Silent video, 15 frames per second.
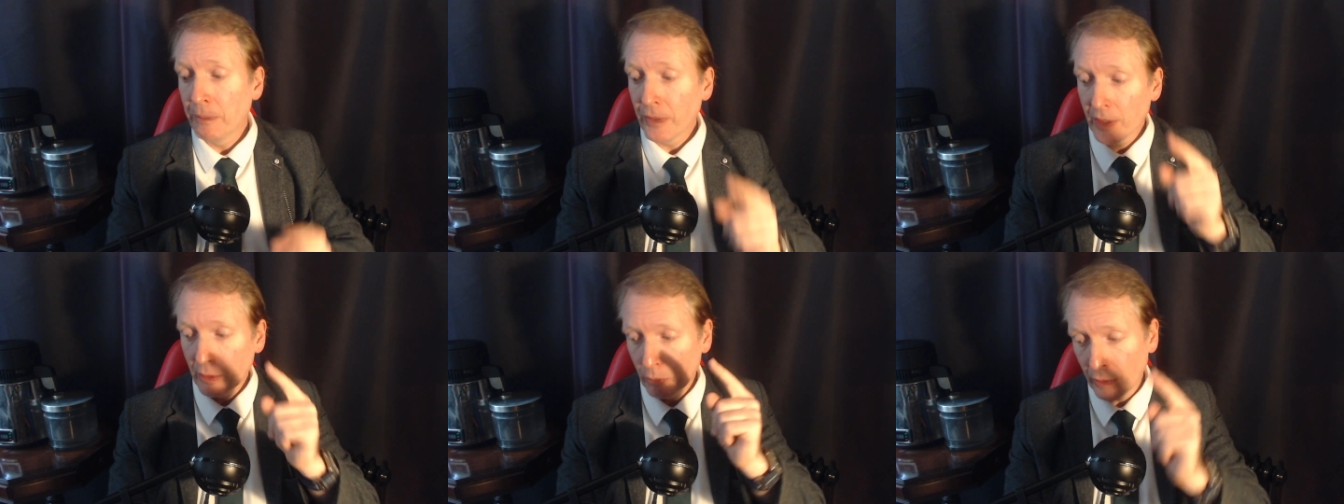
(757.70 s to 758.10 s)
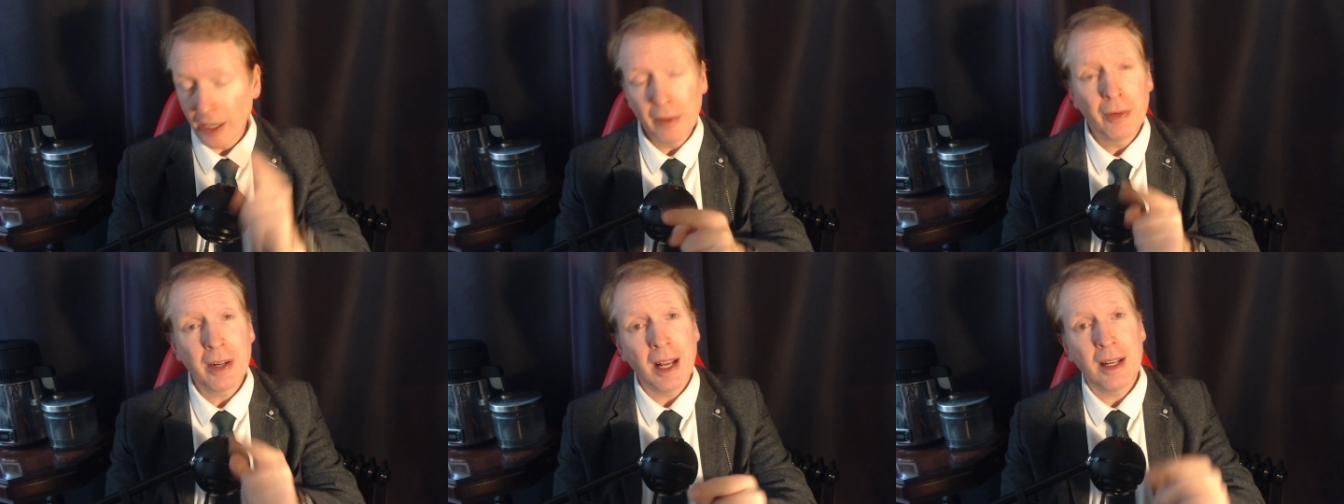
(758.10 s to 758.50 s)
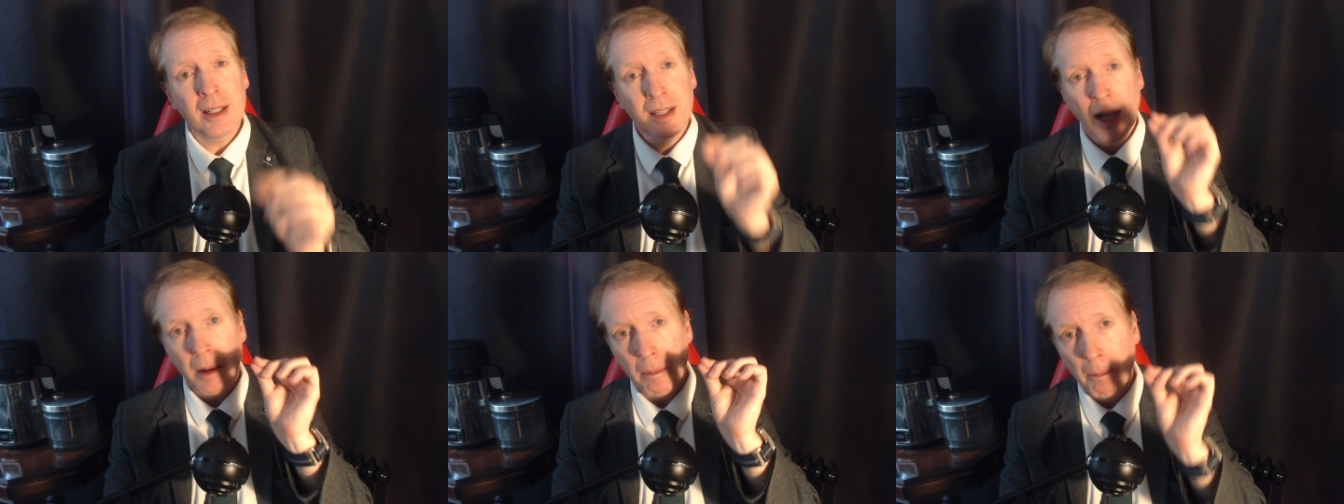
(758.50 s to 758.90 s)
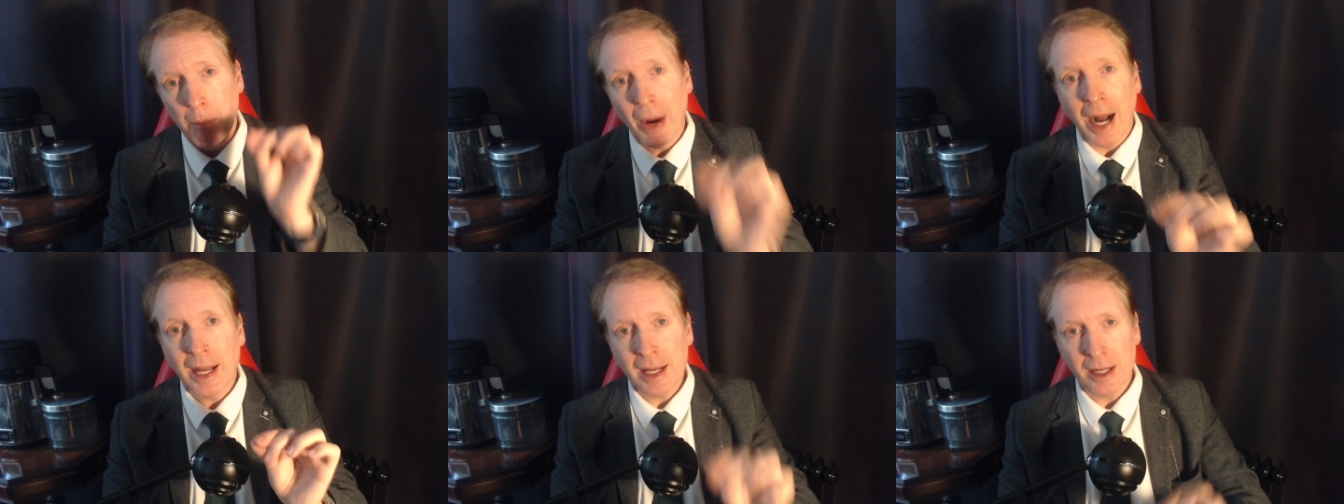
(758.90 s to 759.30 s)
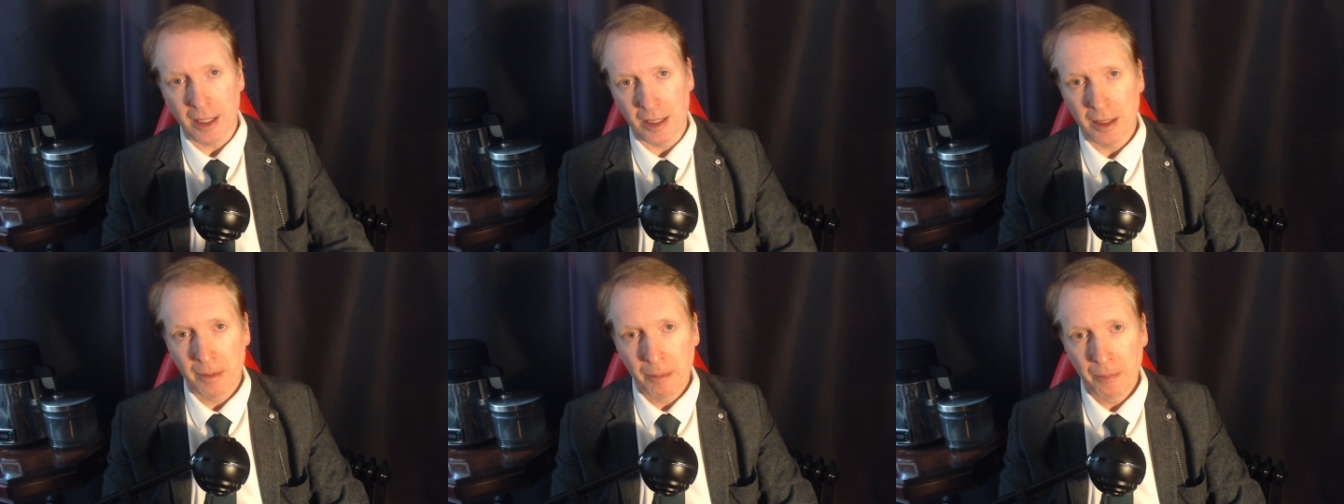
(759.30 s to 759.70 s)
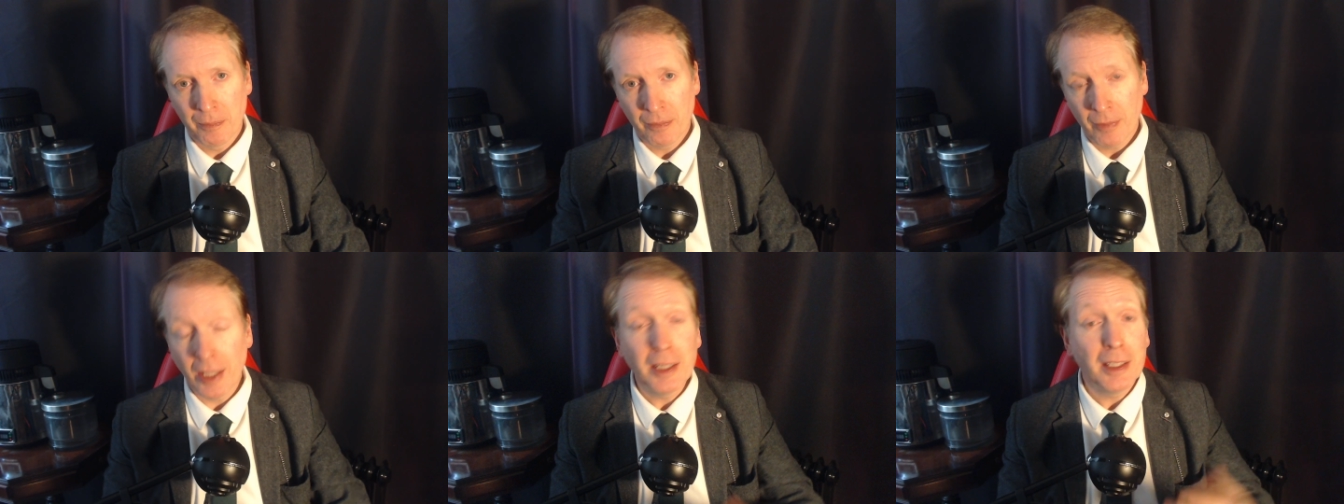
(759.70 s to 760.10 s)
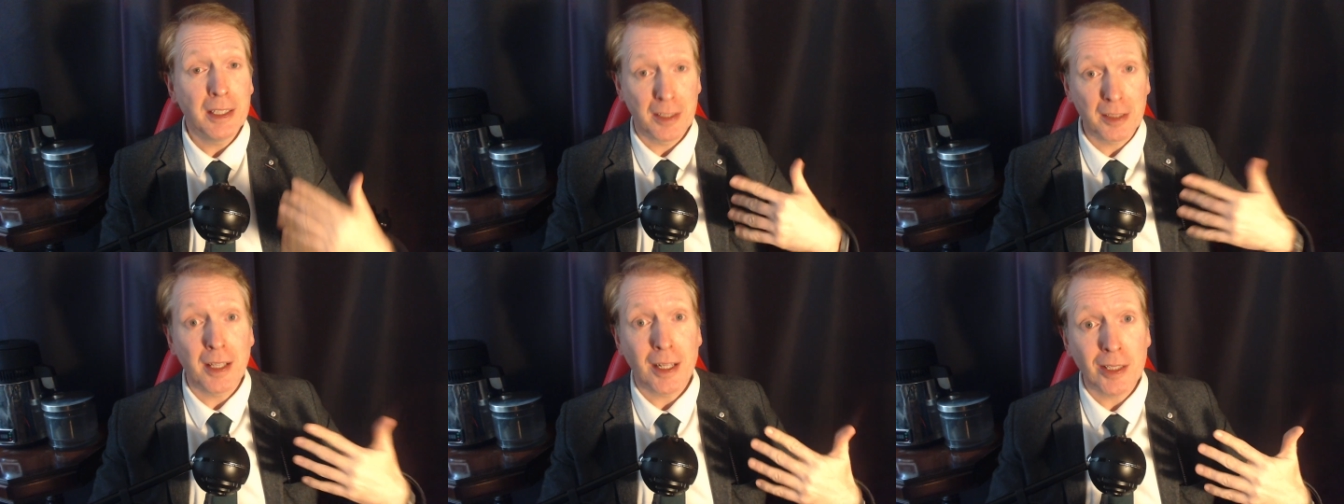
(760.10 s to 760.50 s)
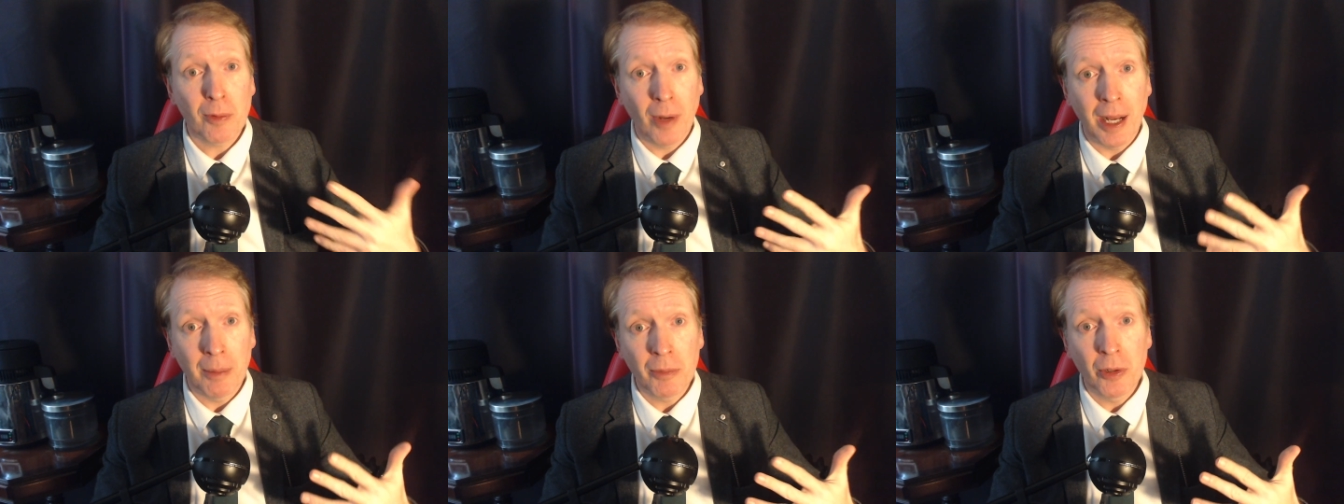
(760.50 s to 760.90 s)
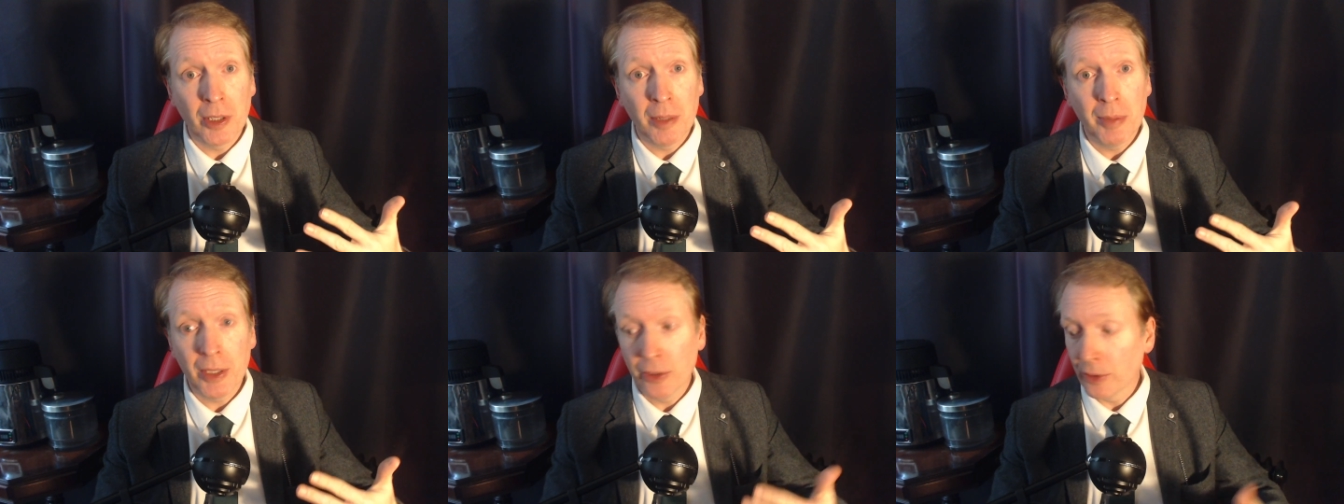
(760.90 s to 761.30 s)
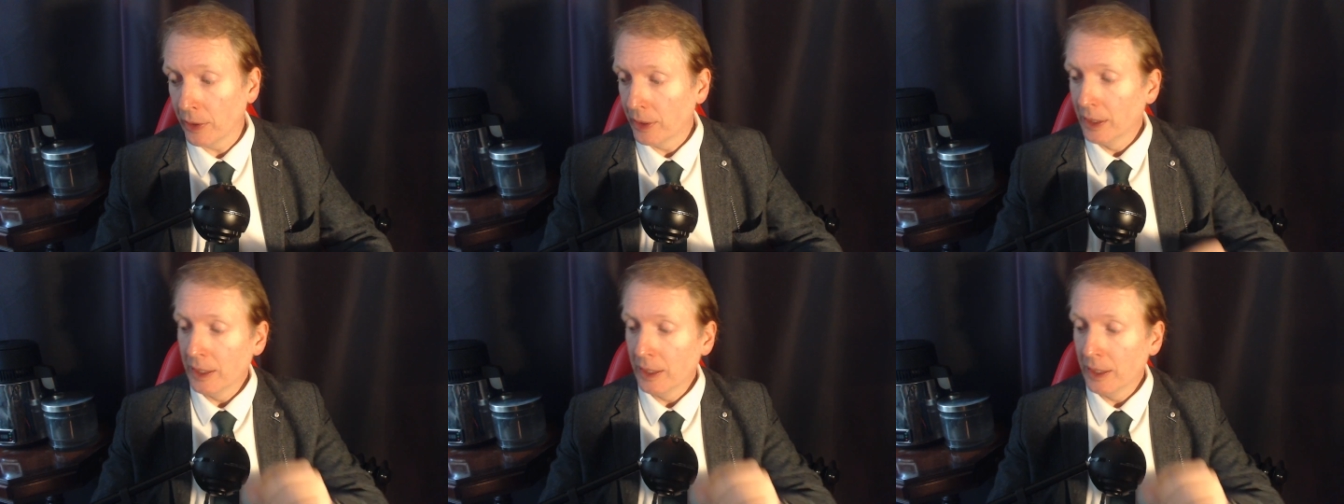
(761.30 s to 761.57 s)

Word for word: Whatever it is, buy it. At least that's what I'm going to be doing.